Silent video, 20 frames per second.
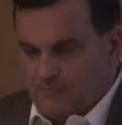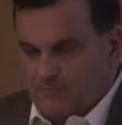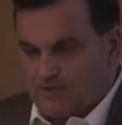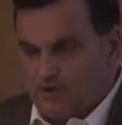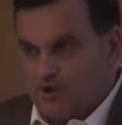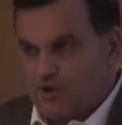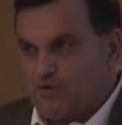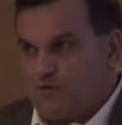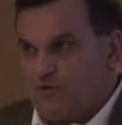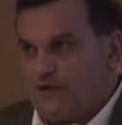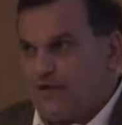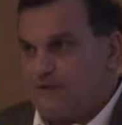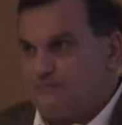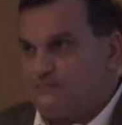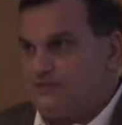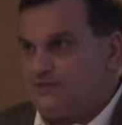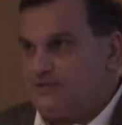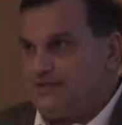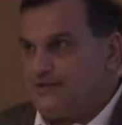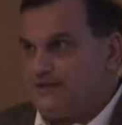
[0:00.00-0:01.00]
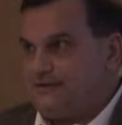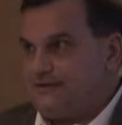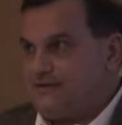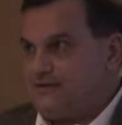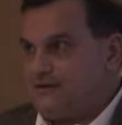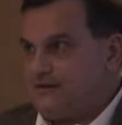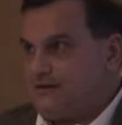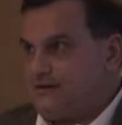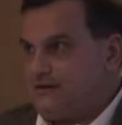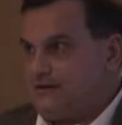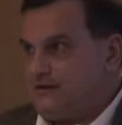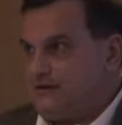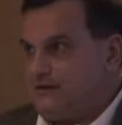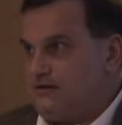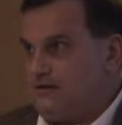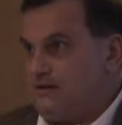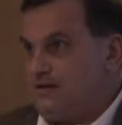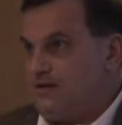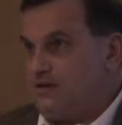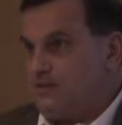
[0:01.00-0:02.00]
Programs that,
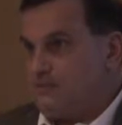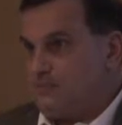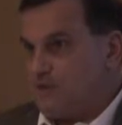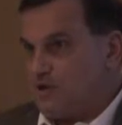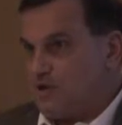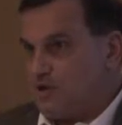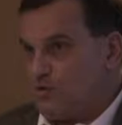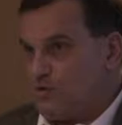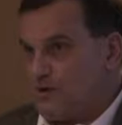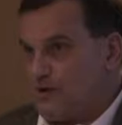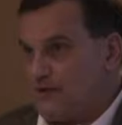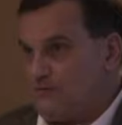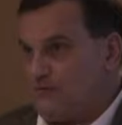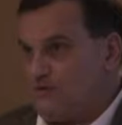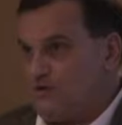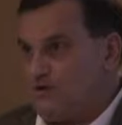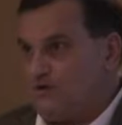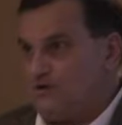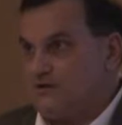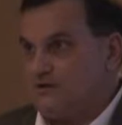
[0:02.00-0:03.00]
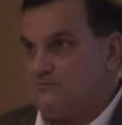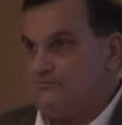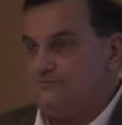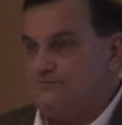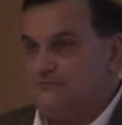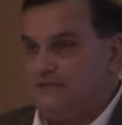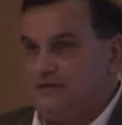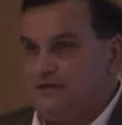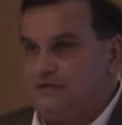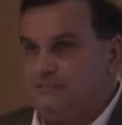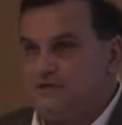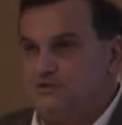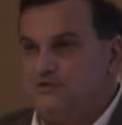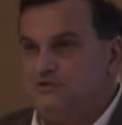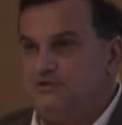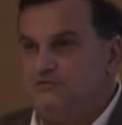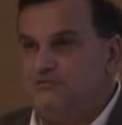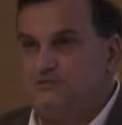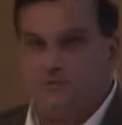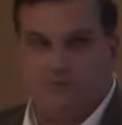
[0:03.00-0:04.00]
another program are, and I'm not
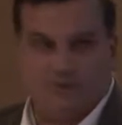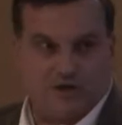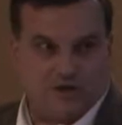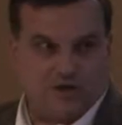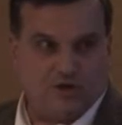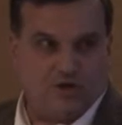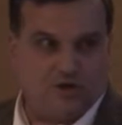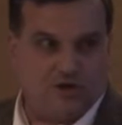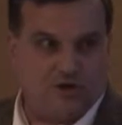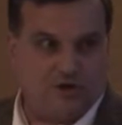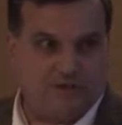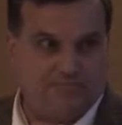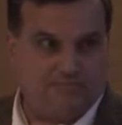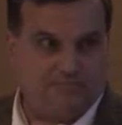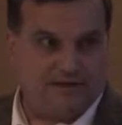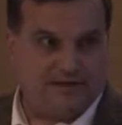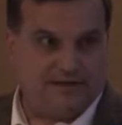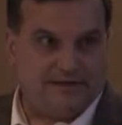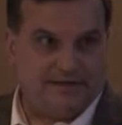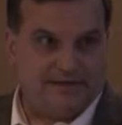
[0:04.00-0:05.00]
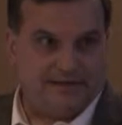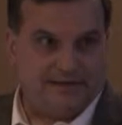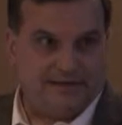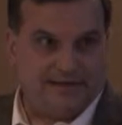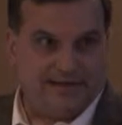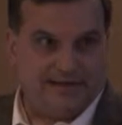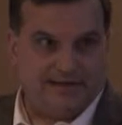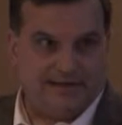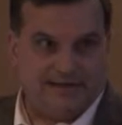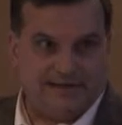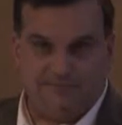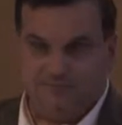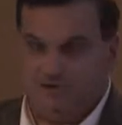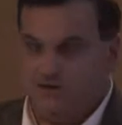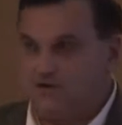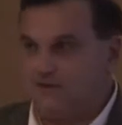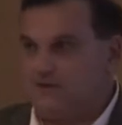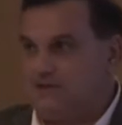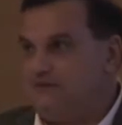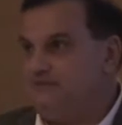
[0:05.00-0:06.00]
sure if we want to call it, but
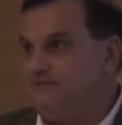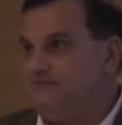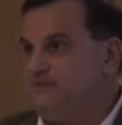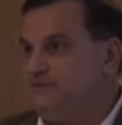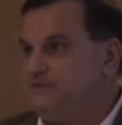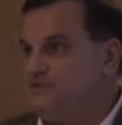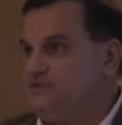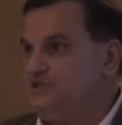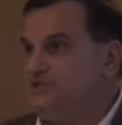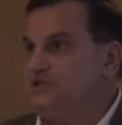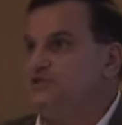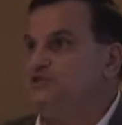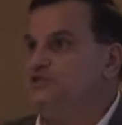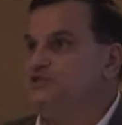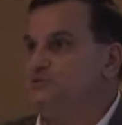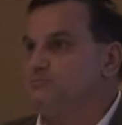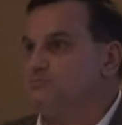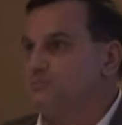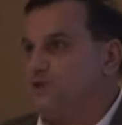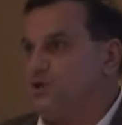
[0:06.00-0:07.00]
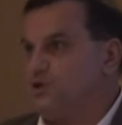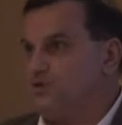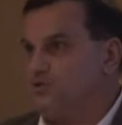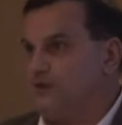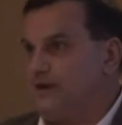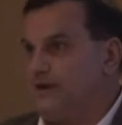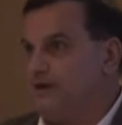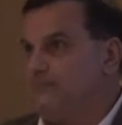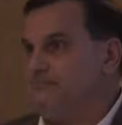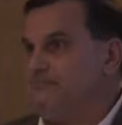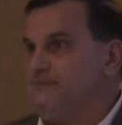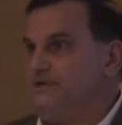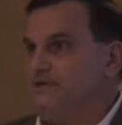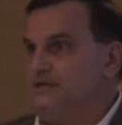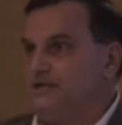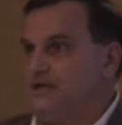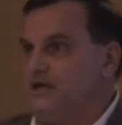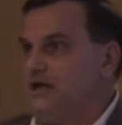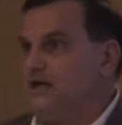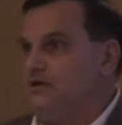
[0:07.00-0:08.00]
our levee vegetation program
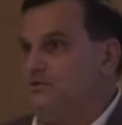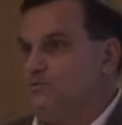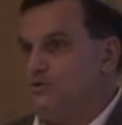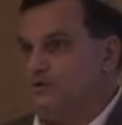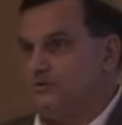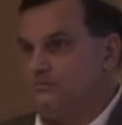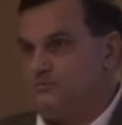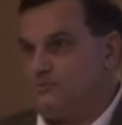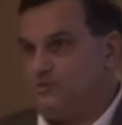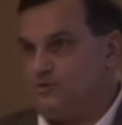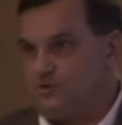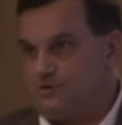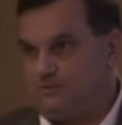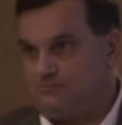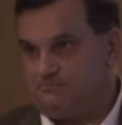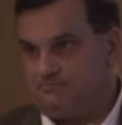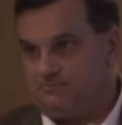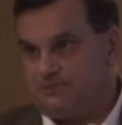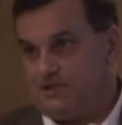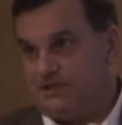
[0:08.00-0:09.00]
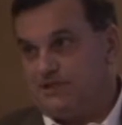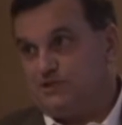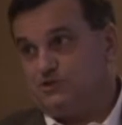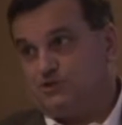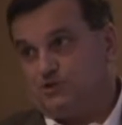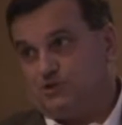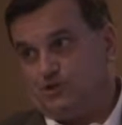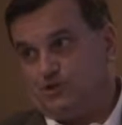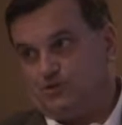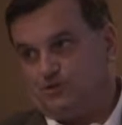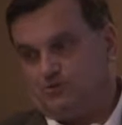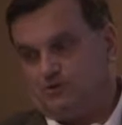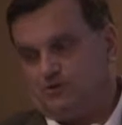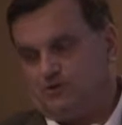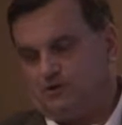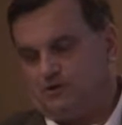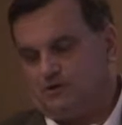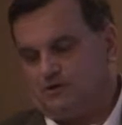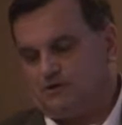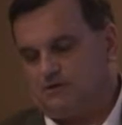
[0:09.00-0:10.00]
in lot, or linked to
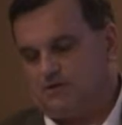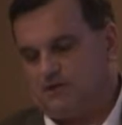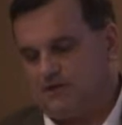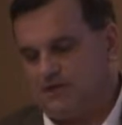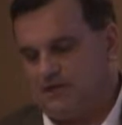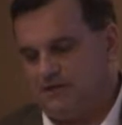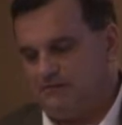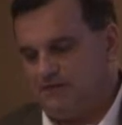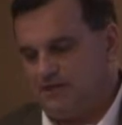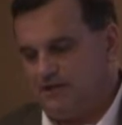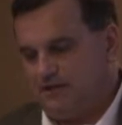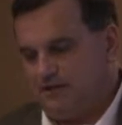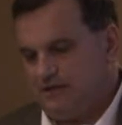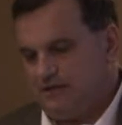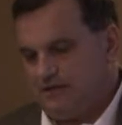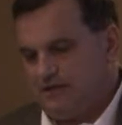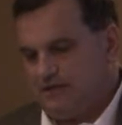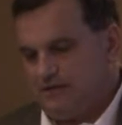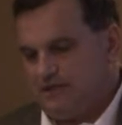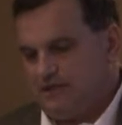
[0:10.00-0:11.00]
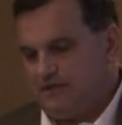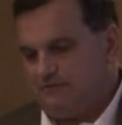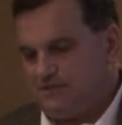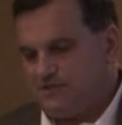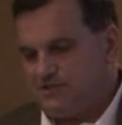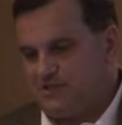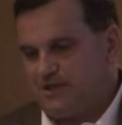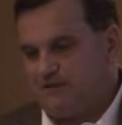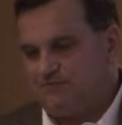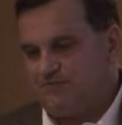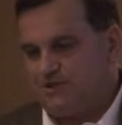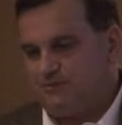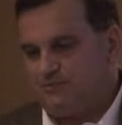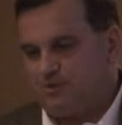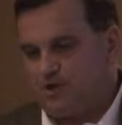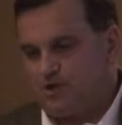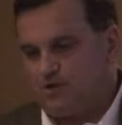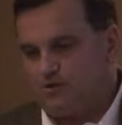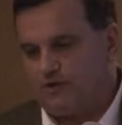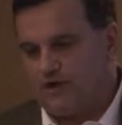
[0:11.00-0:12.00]
our levee safety
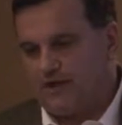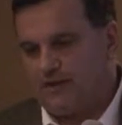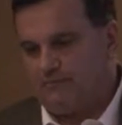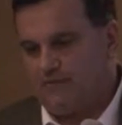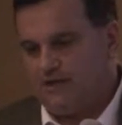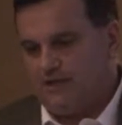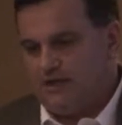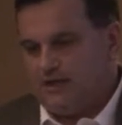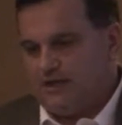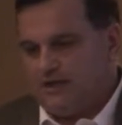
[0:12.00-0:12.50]
program.